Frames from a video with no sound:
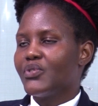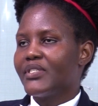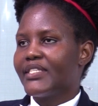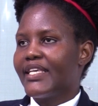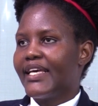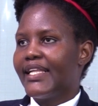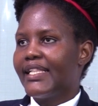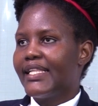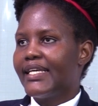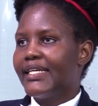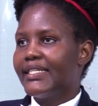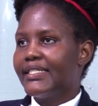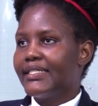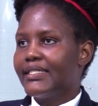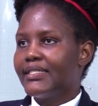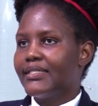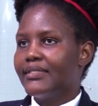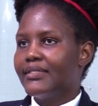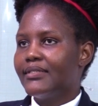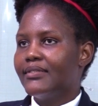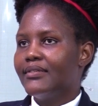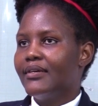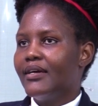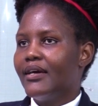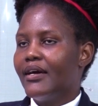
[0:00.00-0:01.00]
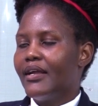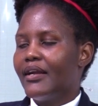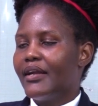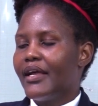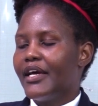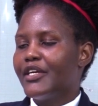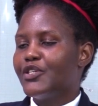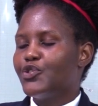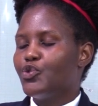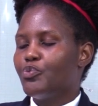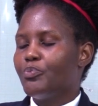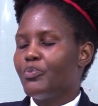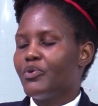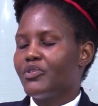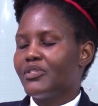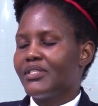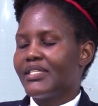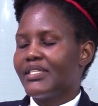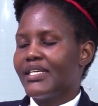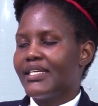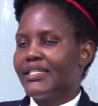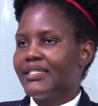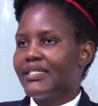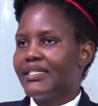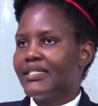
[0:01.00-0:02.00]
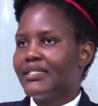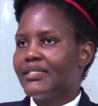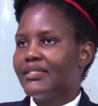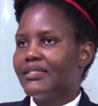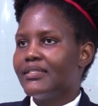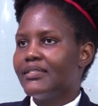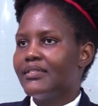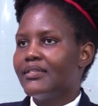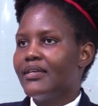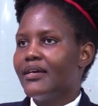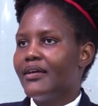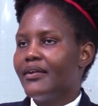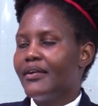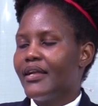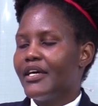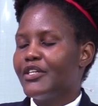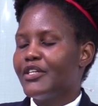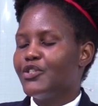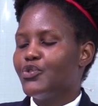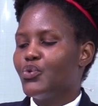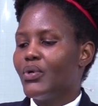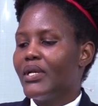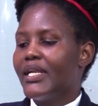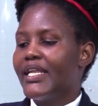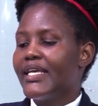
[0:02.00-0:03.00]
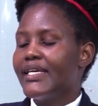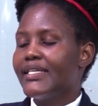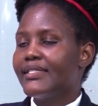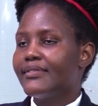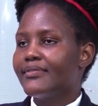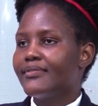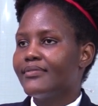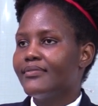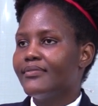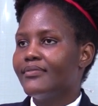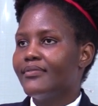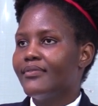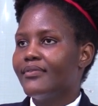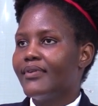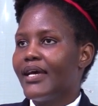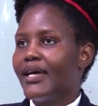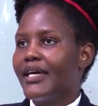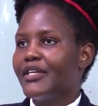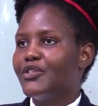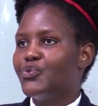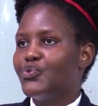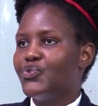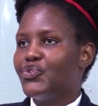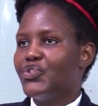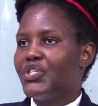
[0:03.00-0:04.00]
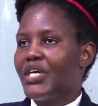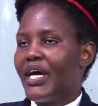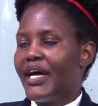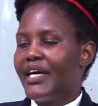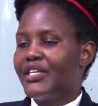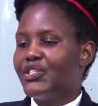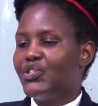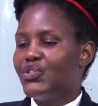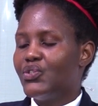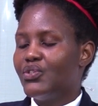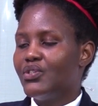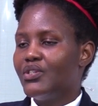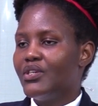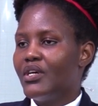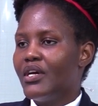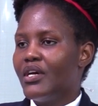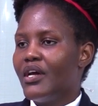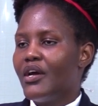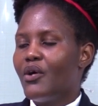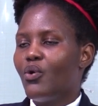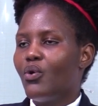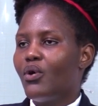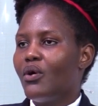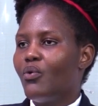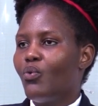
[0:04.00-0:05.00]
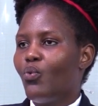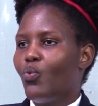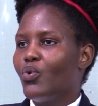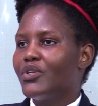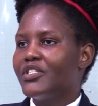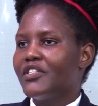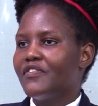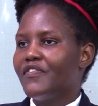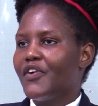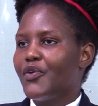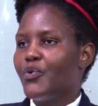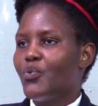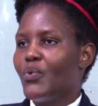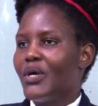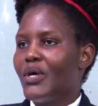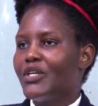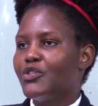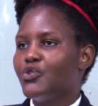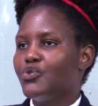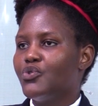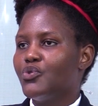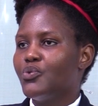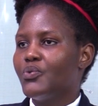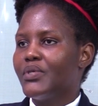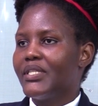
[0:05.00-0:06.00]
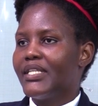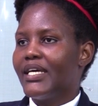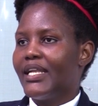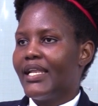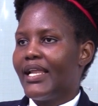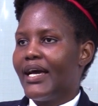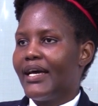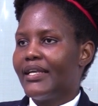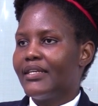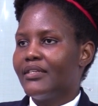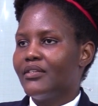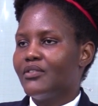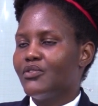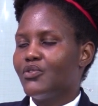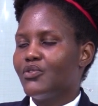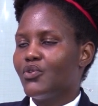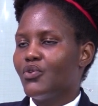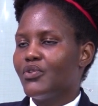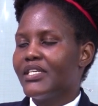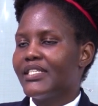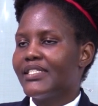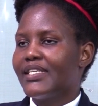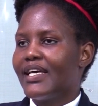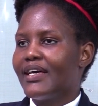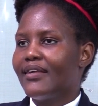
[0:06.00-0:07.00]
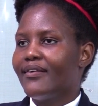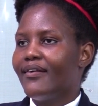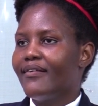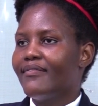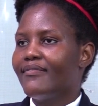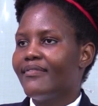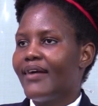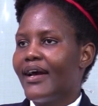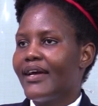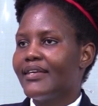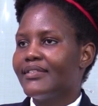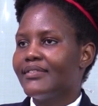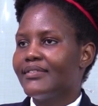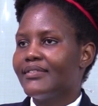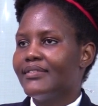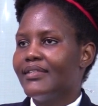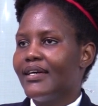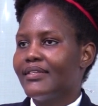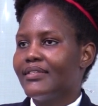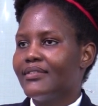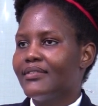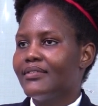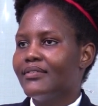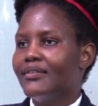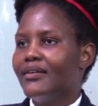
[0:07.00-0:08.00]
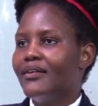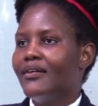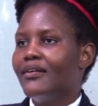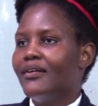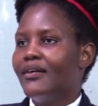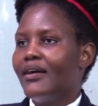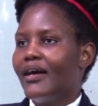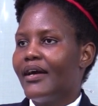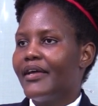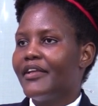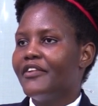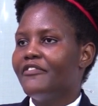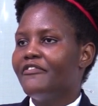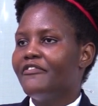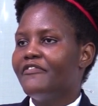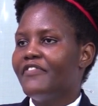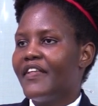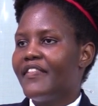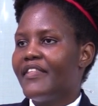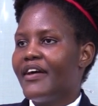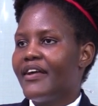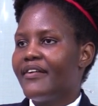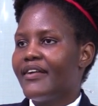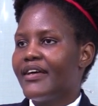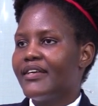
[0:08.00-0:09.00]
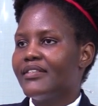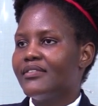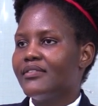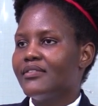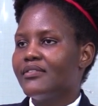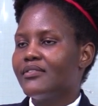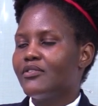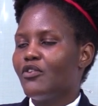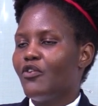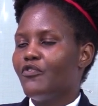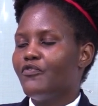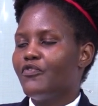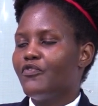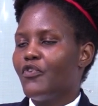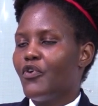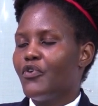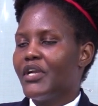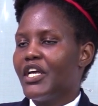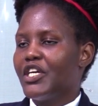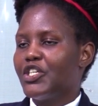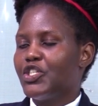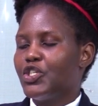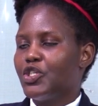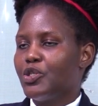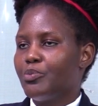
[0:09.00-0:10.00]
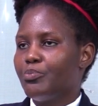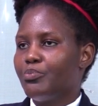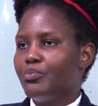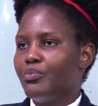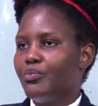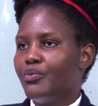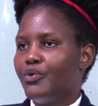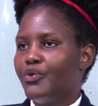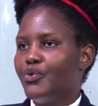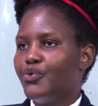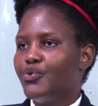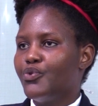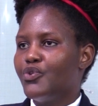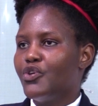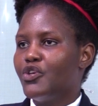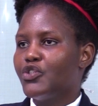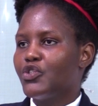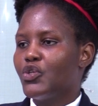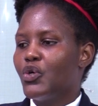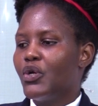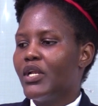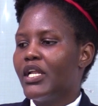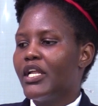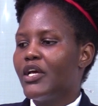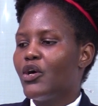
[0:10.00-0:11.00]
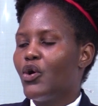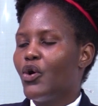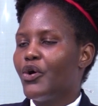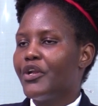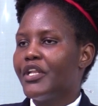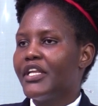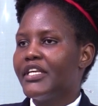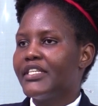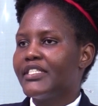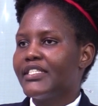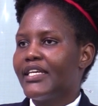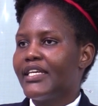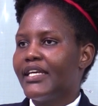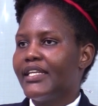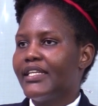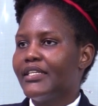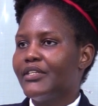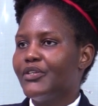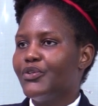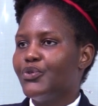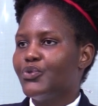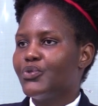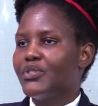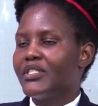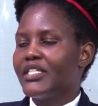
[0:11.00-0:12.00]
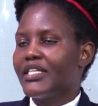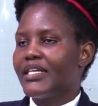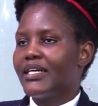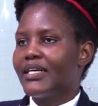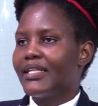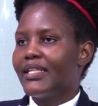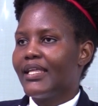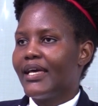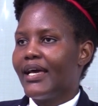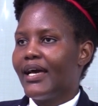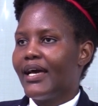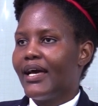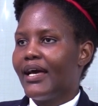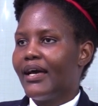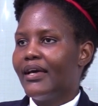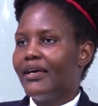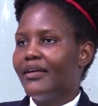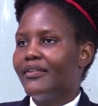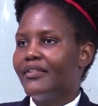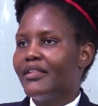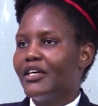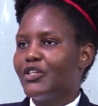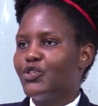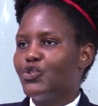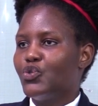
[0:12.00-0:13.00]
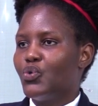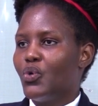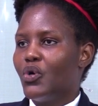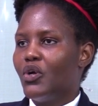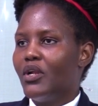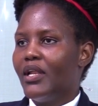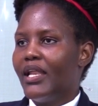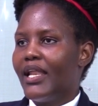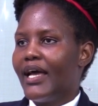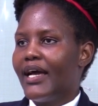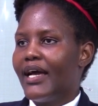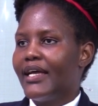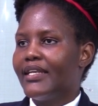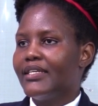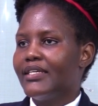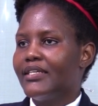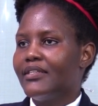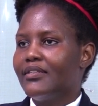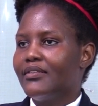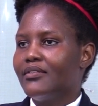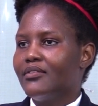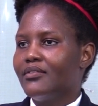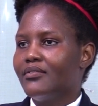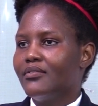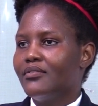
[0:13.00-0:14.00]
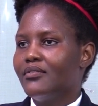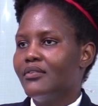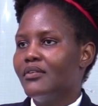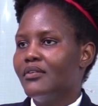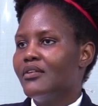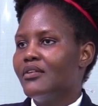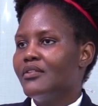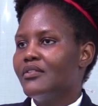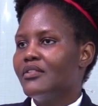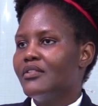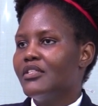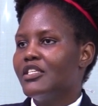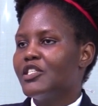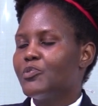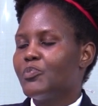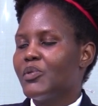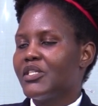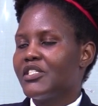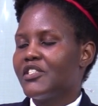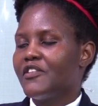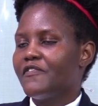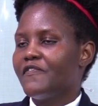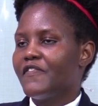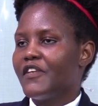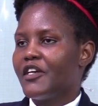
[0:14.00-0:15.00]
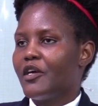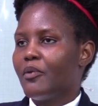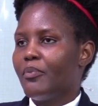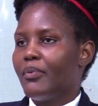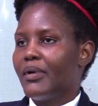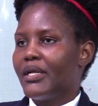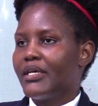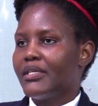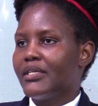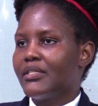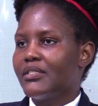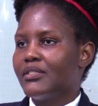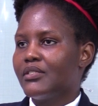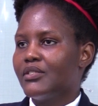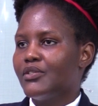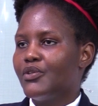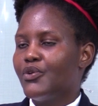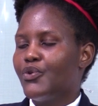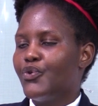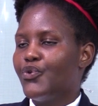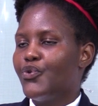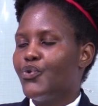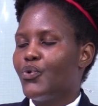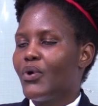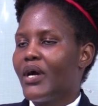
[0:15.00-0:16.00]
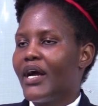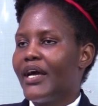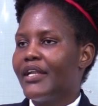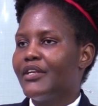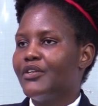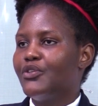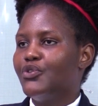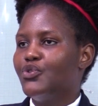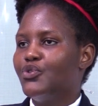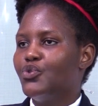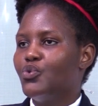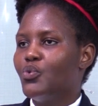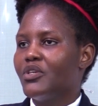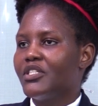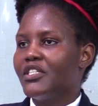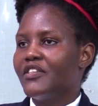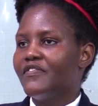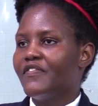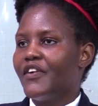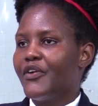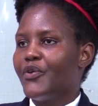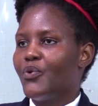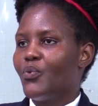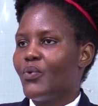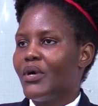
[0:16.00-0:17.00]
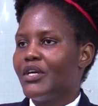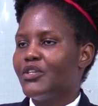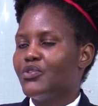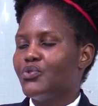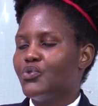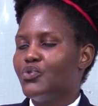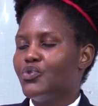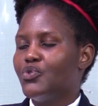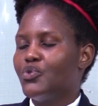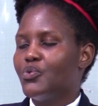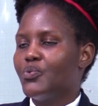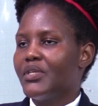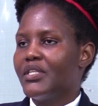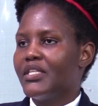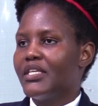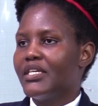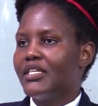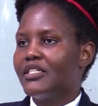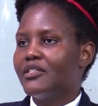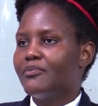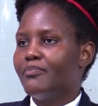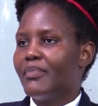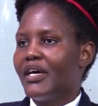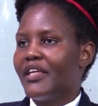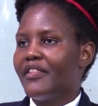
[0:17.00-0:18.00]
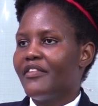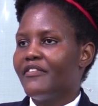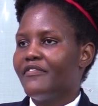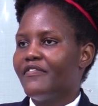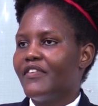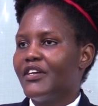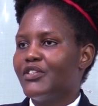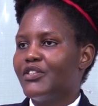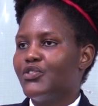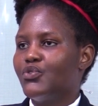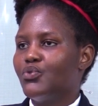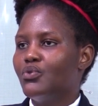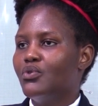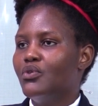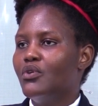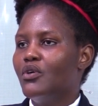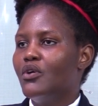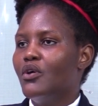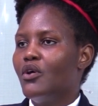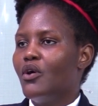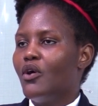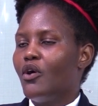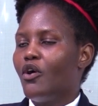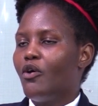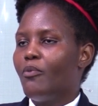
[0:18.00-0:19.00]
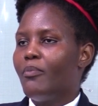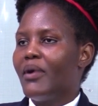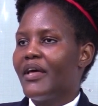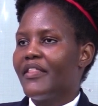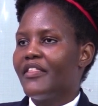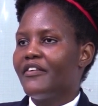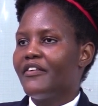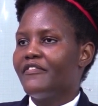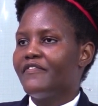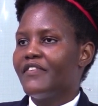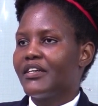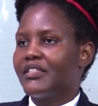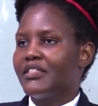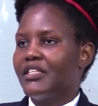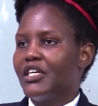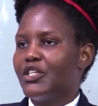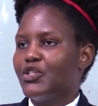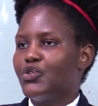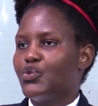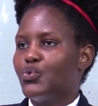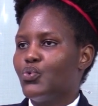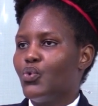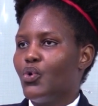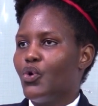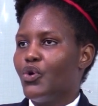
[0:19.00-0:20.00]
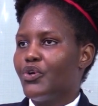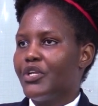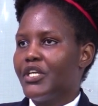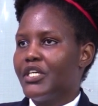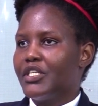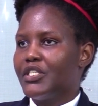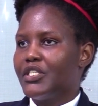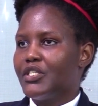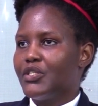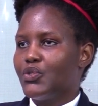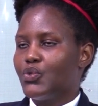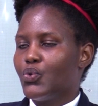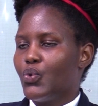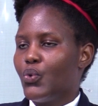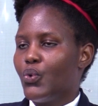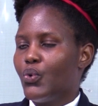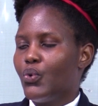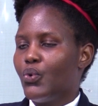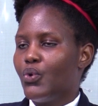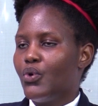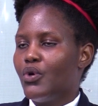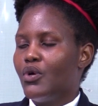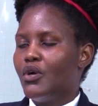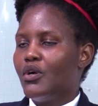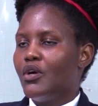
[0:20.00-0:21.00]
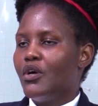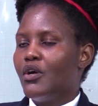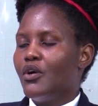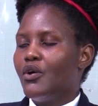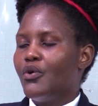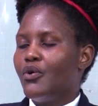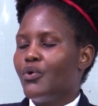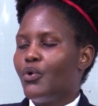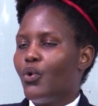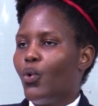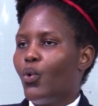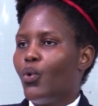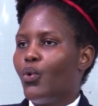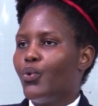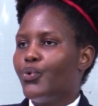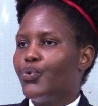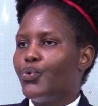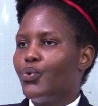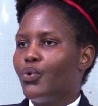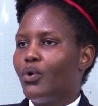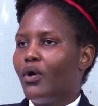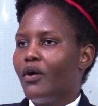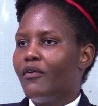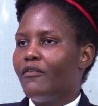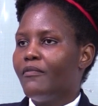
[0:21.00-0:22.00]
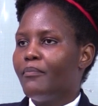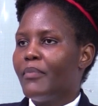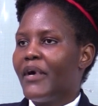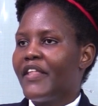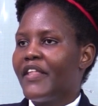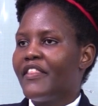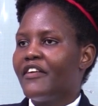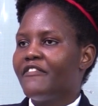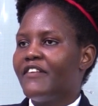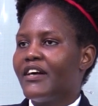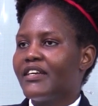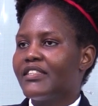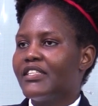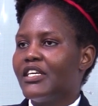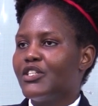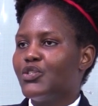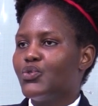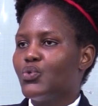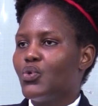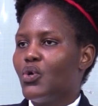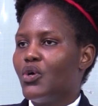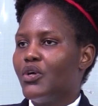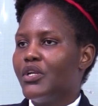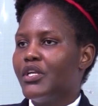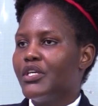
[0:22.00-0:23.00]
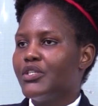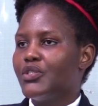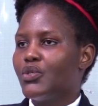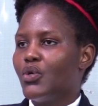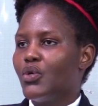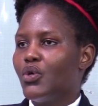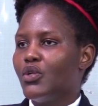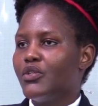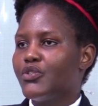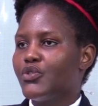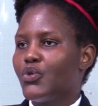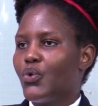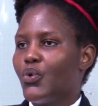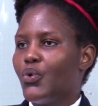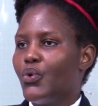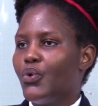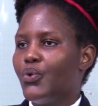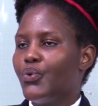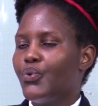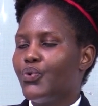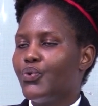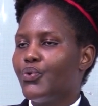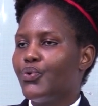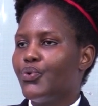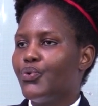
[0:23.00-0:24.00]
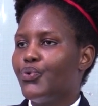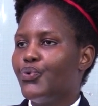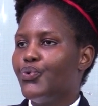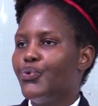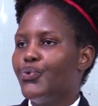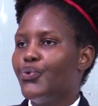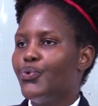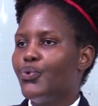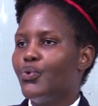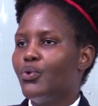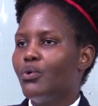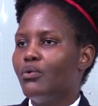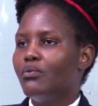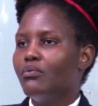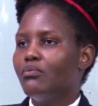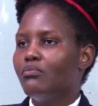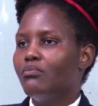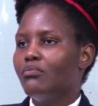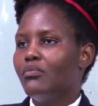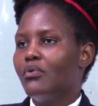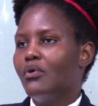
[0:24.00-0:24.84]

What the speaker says: sell it, right to possess it, right to lease, right to charge, whatever you want to do with the land. So these are rights that in furtherance of ownership. You don't only own it and you stick there that you own land in this specific place. You can do whatever you want to do with it by the virtue or by the fact that you own it. So by the fact that you own it also, you